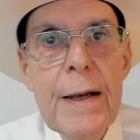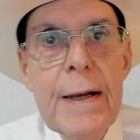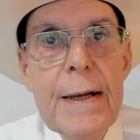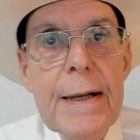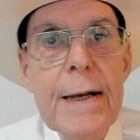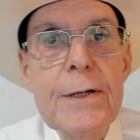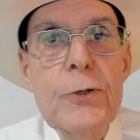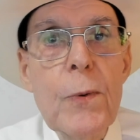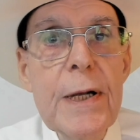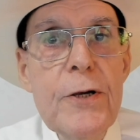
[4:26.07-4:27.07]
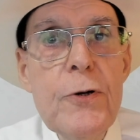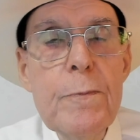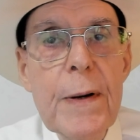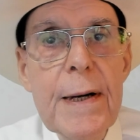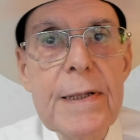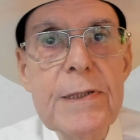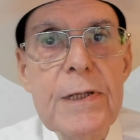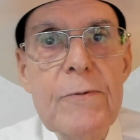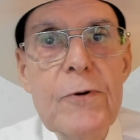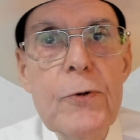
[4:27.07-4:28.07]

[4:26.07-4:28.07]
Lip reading: He had 22 pints of New